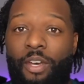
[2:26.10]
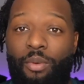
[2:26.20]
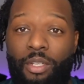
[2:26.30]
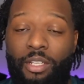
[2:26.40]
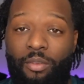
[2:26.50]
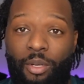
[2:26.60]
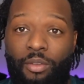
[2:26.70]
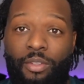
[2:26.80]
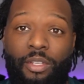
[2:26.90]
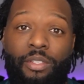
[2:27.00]
very clear
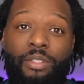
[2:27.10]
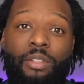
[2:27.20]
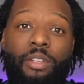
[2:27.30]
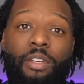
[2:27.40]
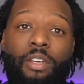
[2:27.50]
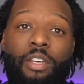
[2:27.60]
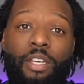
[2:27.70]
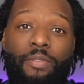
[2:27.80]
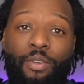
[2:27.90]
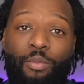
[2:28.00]
about this,
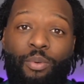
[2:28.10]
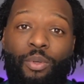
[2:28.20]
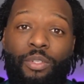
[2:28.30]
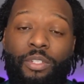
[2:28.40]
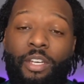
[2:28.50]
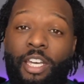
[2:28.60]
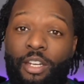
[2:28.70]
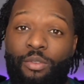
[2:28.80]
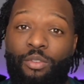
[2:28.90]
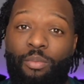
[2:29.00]
if you put
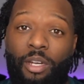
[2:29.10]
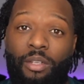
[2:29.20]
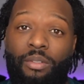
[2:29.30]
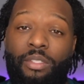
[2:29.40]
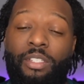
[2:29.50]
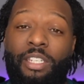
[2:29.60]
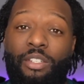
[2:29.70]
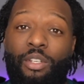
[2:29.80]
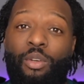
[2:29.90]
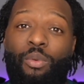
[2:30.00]
£800
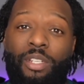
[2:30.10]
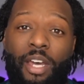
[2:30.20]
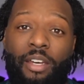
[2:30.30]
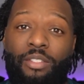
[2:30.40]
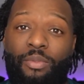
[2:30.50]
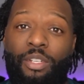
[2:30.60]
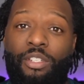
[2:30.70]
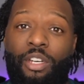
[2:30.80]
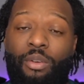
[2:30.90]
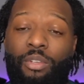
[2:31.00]
into your tax-free
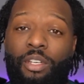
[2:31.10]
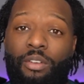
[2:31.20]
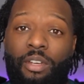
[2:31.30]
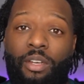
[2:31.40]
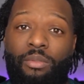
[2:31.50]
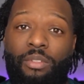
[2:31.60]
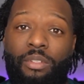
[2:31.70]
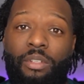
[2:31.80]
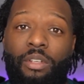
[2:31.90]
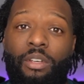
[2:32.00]
childcare account,
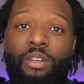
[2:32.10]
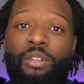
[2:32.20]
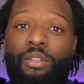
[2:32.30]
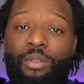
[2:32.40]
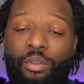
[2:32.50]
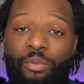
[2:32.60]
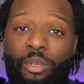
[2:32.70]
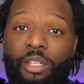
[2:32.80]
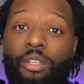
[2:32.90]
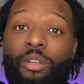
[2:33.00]
the
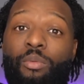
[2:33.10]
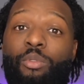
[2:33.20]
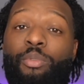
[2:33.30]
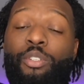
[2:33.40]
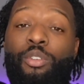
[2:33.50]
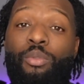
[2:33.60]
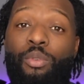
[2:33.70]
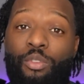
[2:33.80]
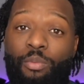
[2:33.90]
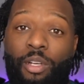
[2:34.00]
government will put
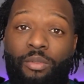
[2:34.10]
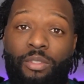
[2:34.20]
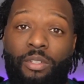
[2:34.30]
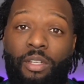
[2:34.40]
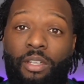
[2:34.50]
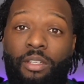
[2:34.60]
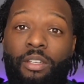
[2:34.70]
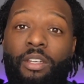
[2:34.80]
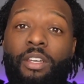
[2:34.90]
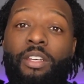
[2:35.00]
£200 in there,
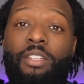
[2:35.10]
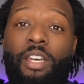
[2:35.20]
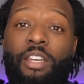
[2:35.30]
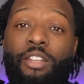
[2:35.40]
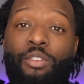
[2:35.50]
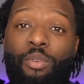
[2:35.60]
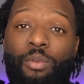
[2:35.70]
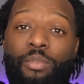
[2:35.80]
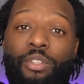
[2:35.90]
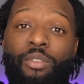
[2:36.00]
taking you
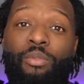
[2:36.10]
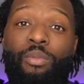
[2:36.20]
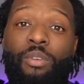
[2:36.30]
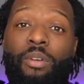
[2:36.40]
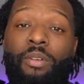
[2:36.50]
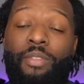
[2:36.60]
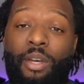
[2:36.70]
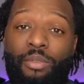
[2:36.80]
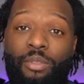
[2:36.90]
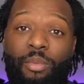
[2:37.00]
up to
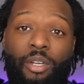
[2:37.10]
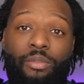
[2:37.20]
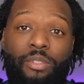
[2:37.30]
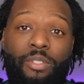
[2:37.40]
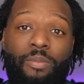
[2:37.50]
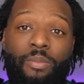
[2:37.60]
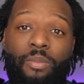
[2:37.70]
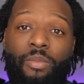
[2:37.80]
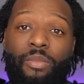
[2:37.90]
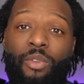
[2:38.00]
£1,000,
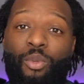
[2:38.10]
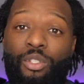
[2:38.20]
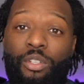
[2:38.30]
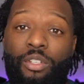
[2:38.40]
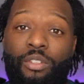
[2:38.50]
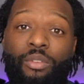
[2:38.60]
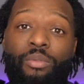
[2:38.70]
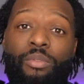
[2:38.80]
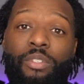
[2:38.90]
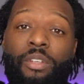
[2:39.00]
which you can
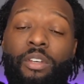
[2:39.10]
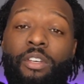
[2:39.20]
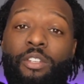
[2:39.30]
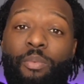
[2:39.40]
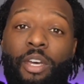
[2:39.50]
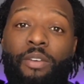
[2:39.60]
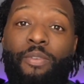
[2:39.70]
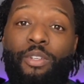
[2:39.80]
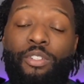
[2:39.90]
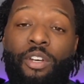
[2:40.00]
use to pay
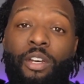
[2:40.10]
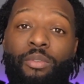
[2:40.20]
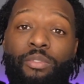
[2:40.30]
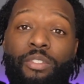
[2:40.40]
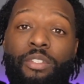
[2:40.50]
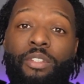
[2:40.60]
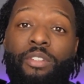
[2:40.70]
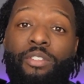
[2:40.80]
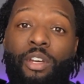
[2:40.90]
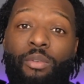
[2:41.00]
for your child's
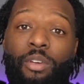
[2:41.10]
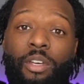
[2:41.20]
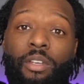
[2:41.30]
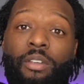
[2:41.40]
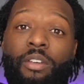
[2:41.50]
childcare.